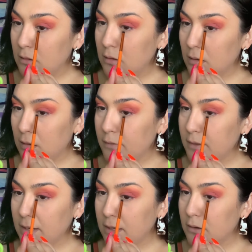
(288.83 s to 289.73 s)
on
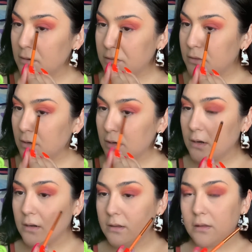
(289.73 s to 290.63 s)
the inner
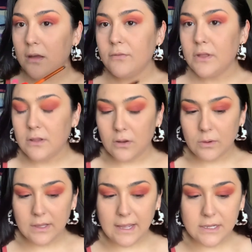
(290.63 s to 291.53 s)
third of the
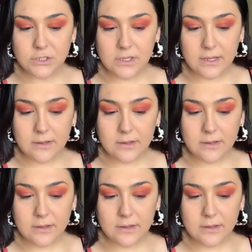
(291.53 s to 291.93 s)
lower lash line.